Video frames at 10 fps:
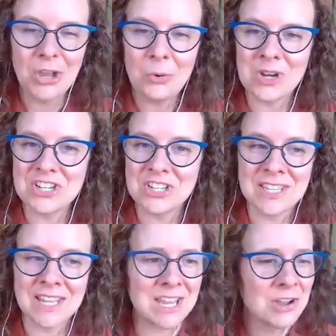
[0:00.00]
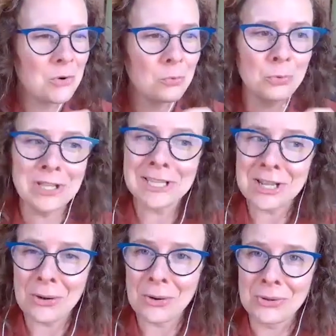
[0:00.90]
which is like
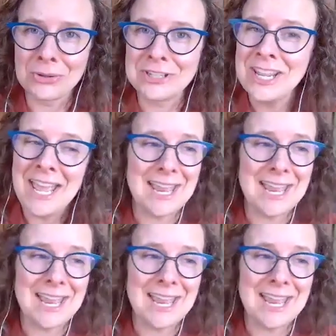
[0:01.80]
really old